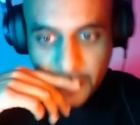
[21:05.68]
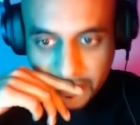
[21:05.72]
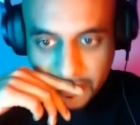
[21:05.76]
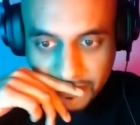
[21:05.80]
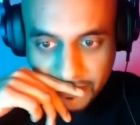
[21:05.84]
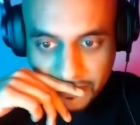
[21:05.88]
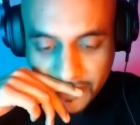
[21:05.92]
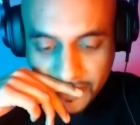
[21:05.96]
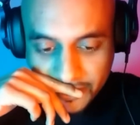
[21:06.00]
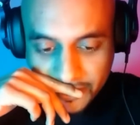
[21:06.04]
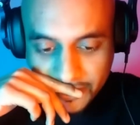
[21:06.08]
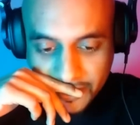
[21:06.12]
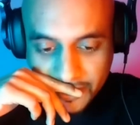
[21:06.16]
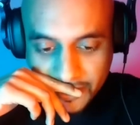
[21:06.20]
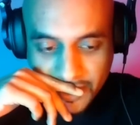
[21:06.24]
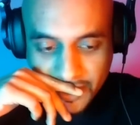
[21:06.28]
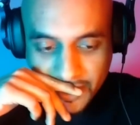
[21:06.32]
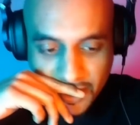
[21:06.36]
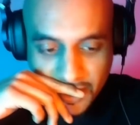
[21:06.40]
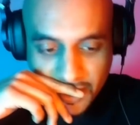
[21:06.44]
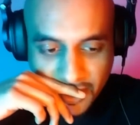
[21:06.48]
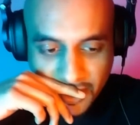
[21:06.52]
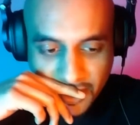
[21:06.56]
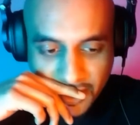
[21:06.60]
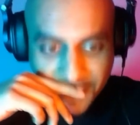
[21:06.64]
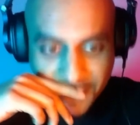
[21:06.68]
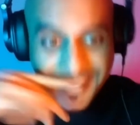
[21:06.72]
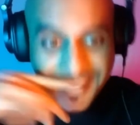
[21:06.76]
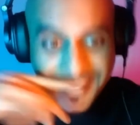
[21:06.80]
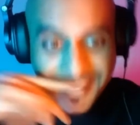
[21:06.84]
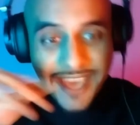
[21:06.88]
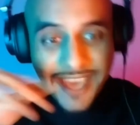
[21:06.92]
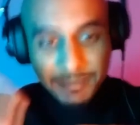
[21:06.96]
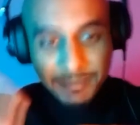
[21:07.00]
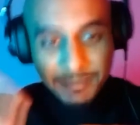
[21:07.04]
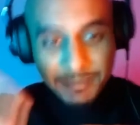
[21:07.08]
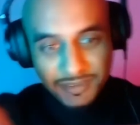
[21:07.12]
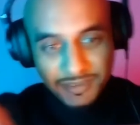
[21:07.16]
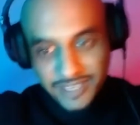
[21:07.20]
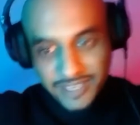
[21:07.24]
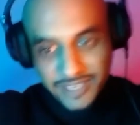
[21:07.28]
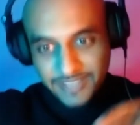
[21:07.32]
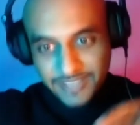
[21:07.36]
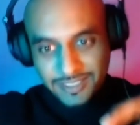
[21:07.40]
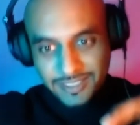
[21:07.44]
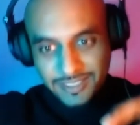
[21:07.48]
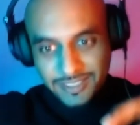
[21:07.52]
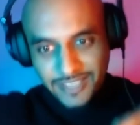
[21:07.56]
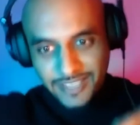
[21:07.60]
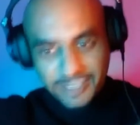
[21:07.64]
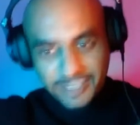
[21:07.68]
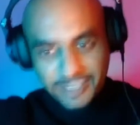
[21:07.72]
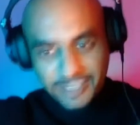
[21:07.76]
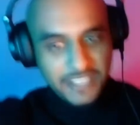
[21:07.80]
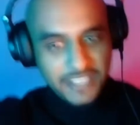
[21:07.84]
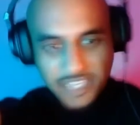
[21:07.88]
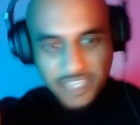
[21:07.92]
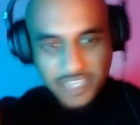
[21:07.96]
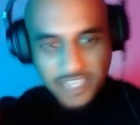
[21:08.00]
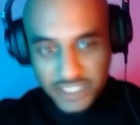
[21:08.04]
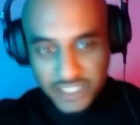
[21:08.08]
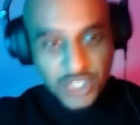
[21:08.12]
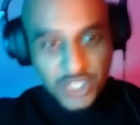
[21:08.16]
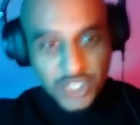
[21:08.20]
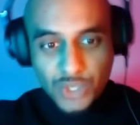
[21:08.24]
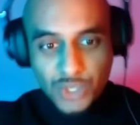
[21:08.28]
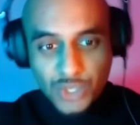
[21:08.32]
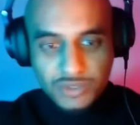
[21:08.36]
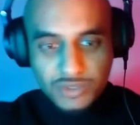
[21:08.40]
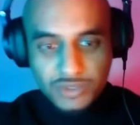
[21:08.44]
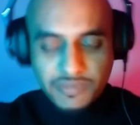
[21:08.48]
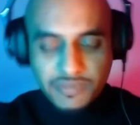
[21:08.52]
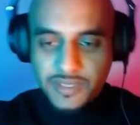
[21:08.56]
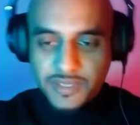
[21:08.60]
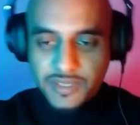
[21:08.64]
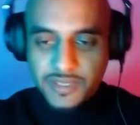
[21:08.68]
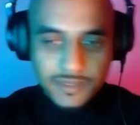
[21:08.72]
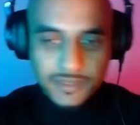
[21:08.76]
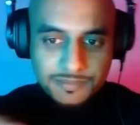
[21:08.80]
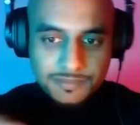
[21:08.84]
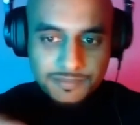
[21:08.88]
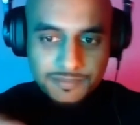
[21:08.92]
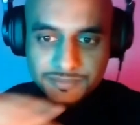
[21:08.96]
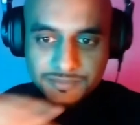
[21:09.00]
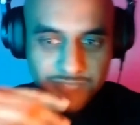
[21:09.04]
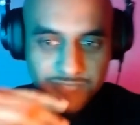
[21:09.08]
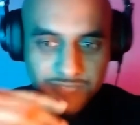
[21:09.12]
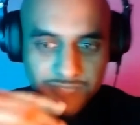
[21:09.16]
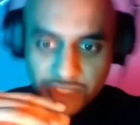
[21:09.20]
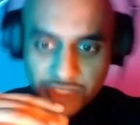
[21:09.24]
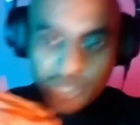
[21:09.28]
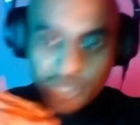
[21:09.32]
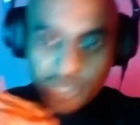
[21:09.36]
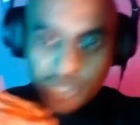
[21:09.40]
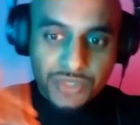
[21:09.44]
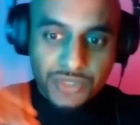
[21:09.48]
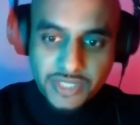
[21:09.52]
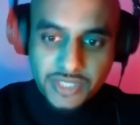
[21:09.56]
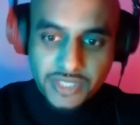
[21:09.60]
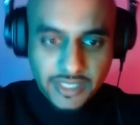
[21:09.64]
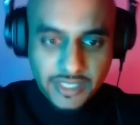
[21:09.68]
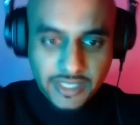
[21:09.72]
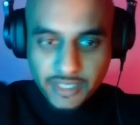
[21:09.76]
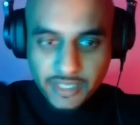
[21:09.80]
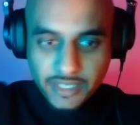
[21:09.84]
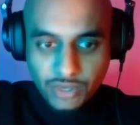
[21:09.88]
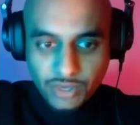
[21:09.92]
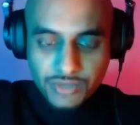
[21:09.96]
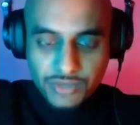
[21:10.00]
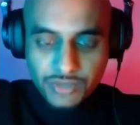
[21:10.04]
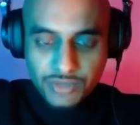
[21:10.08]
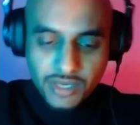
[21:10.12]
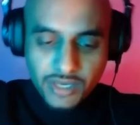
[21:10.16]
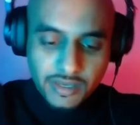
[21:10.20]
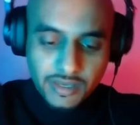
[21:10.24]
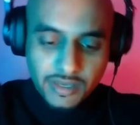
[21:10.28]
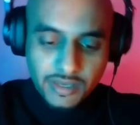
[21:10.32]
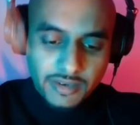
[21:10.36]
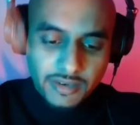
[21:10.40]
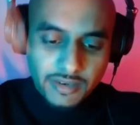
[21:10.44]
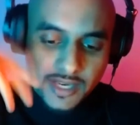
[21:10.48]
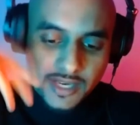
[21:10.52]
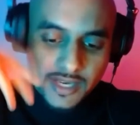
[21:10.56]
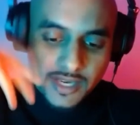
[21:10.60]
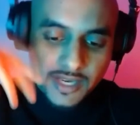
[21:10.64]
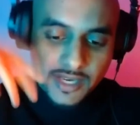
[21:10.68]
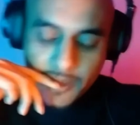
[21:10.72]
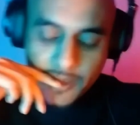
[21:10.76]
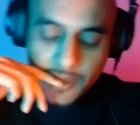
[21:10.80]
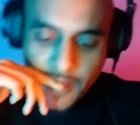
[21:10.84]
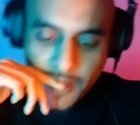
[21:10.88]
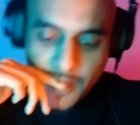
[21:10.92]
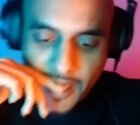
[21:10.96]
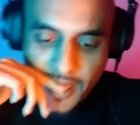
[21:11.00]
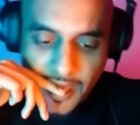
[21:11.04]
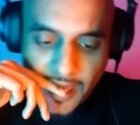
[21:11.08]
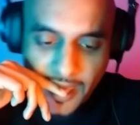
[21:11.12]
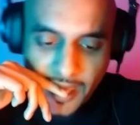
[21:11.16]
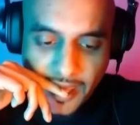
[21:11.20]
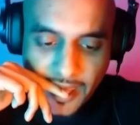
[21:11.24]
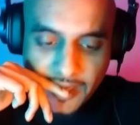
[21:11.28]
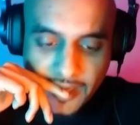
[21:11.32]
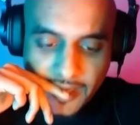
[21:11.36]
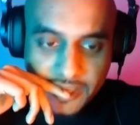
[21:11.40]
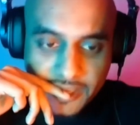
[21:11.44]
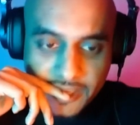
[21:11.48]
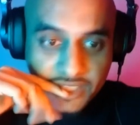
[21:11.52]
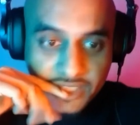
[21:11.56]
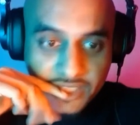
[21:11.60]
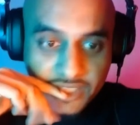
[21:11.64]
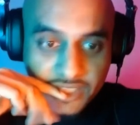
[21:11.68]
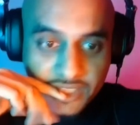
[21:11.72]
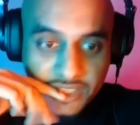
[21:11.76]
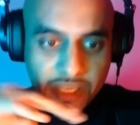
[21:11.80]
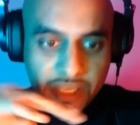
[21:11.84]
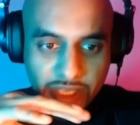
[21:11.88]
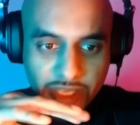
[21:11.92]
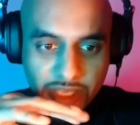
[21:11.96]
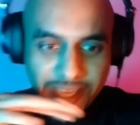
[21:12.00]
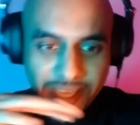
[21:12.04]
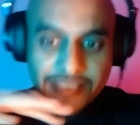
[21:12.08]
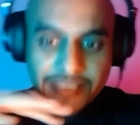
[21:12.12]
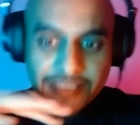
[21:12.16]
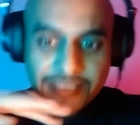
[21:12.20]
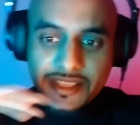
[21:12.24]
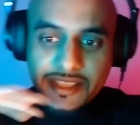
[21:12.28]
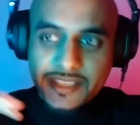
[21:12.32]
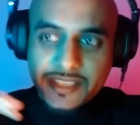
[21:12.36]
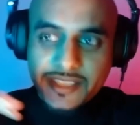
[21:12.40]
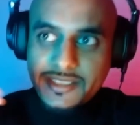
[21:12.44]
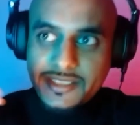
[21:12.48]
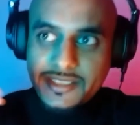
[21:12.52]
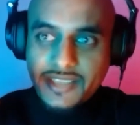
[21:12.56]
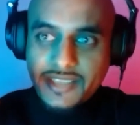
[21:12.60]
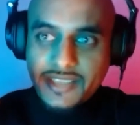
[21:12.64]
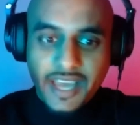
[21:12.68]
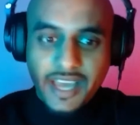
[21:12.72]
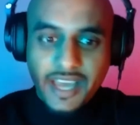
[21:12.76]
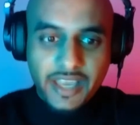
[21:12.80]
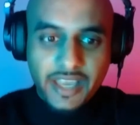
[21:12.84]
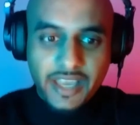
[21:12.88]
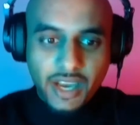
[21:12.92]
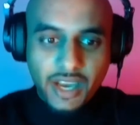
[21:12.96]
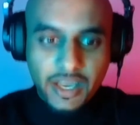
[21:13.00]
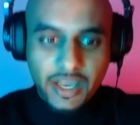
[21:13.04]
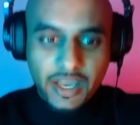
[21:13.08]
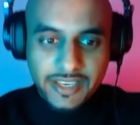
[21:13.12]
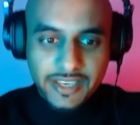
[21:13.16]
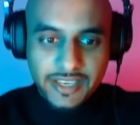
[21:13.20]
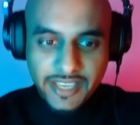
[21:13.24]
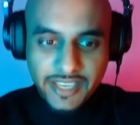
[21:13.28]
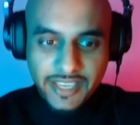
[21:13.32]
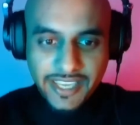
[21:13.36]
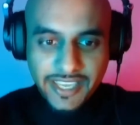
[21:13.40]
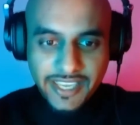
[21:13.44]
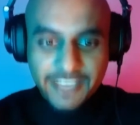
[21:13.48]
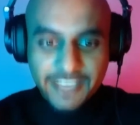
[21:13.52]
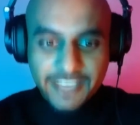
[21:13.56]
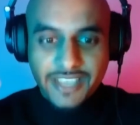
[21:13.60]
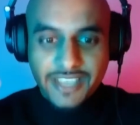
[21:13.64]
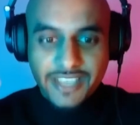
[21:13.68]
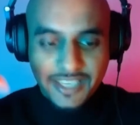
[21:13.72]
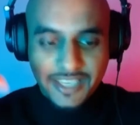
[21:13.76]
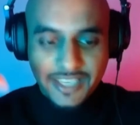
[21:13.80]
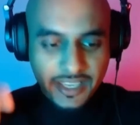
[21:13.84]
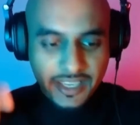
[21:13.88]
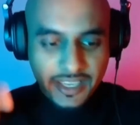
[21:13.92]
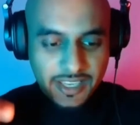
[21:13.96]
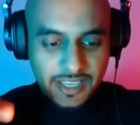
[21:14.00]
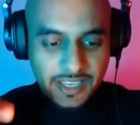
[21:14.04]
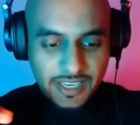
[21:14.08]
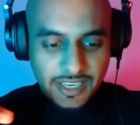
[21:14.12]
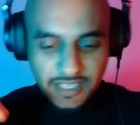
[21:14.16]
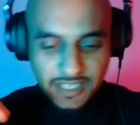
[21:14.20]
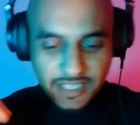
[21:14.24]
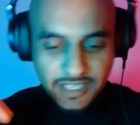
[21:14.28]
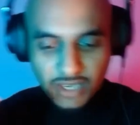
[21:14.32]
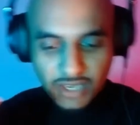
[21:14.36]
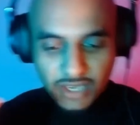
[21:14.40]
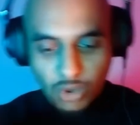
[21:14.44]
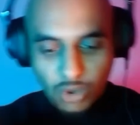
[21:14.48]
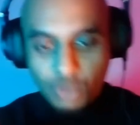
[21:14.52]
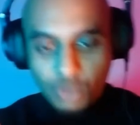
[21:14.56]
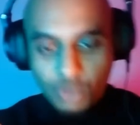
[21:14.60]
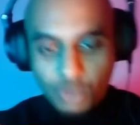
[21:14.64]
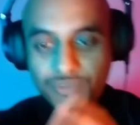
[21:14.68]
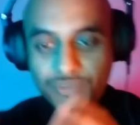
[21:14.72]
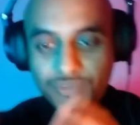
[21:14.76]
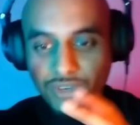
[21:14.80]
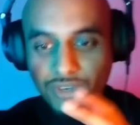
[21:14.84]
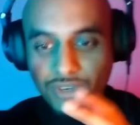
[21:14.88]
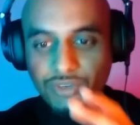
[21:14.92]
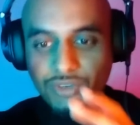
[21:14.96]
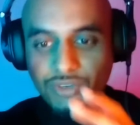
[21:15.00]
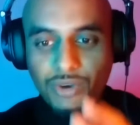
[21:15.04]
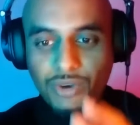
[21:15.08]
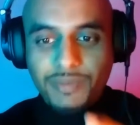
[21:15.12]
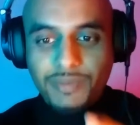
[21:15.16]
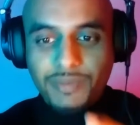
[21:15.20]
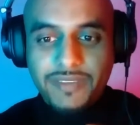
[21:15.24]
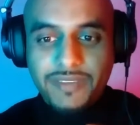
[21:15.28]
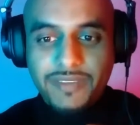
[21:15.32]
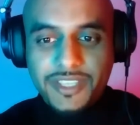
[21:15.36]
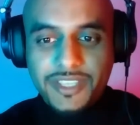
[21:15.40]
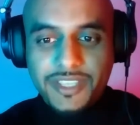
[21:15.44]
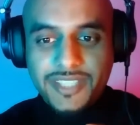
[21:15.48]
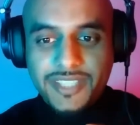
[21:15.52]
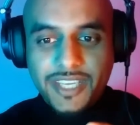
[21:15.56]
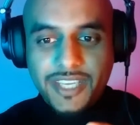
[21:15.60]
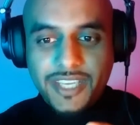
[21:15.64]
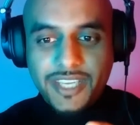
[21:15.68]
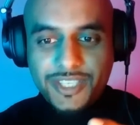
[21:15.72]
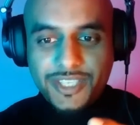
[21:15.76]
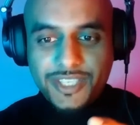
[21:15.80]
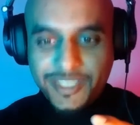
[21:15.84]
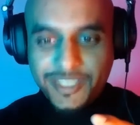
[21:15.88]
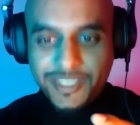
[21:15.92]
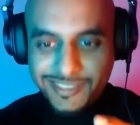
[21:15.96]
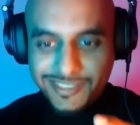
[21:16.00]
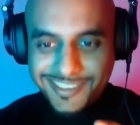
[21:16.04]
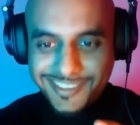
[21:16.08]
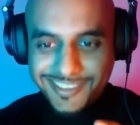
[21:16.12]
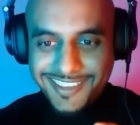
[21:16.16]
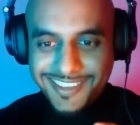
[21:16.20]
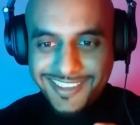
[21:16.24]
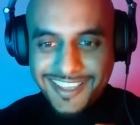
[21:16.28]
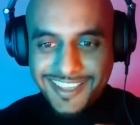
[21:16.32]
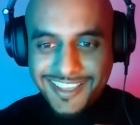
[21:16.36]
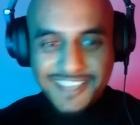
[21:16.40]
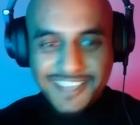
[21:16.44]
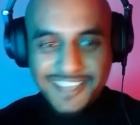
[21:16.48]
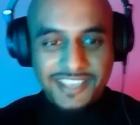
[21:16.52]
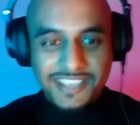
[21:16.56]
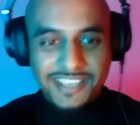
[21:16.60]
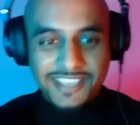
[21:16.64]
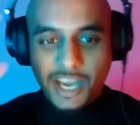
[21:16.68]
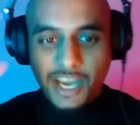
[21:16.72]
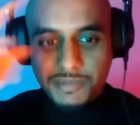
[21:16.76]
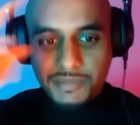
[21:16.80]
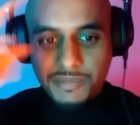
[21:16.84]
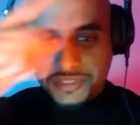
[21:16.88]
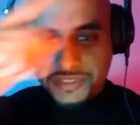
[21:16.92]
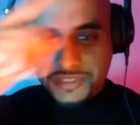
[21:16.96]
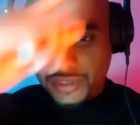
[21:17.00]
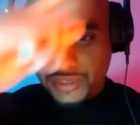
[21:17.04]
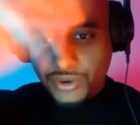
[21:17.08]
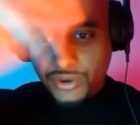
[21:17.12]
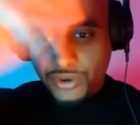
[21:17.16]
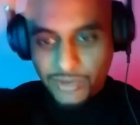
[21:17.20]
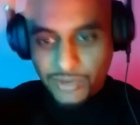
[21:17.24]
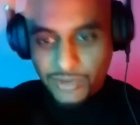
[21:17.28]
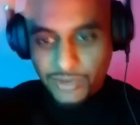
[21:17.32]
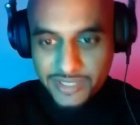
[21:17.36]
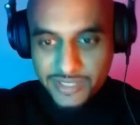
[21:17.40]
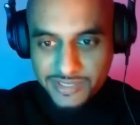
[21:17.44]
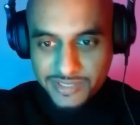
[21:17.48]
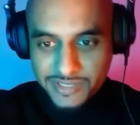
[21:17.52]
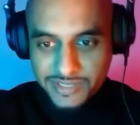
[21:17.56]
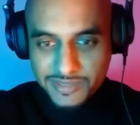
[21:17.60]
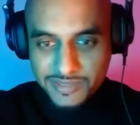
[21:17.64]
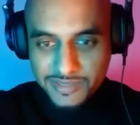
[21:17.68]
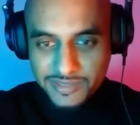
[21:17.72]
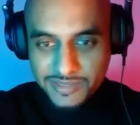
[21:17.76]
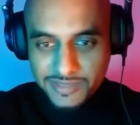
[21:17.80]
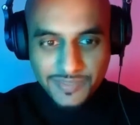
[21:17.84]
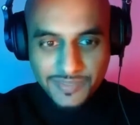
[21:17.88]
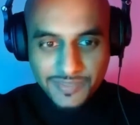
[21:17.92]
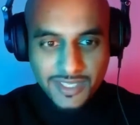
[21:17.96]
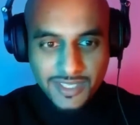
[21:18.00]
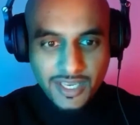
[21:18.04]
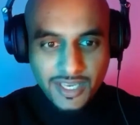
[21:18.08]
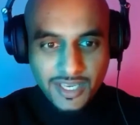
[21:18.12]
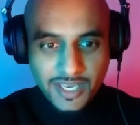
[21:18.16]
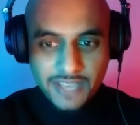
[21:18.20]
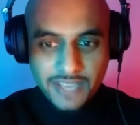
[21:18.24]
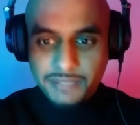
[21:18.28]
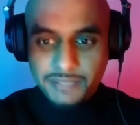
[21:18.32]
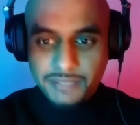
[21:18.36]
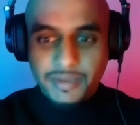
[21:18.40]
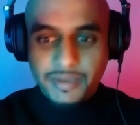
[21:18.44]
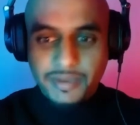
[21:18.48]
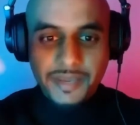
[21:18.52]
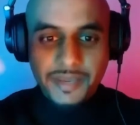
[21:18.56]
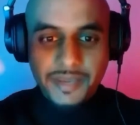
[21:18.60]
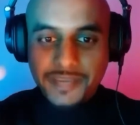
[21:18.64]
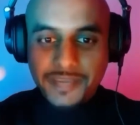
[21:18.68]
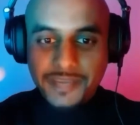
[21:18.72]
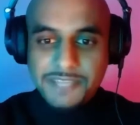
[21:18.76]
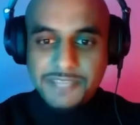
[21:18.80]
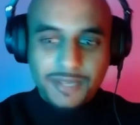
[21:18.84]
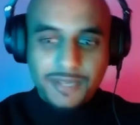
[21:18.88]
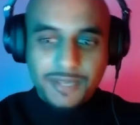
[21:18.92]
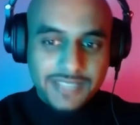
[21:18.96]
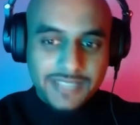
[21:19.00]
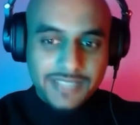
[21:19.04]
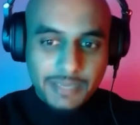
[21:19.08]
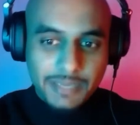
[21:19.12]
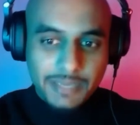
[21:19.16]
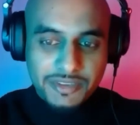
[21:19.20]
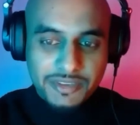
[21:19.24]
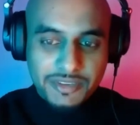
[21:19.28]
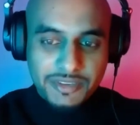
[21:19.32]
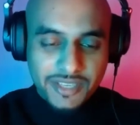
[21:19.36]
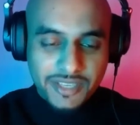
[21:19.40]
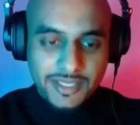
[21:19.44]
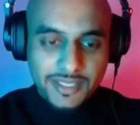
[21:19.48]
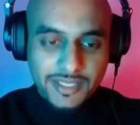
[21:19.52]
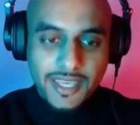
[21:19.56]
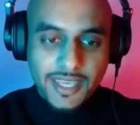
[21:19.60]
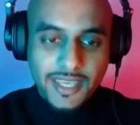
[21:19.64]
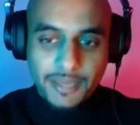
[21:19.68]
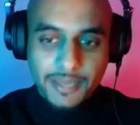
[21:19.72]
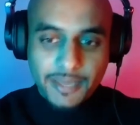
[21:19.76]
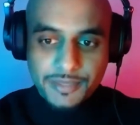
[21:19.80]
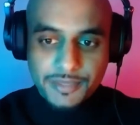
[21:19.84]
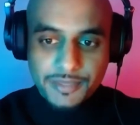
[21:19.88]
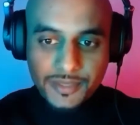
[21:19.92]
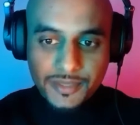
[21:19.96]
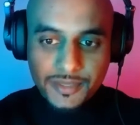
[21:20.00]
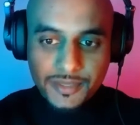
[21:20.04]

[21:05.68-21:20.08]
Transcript: field. Wow. Camp, like it's a huge field. It's huge. Like it goes on, right? And in this, in overgrown by vegetation, is an obstacle course. The baseball diamond is unkept.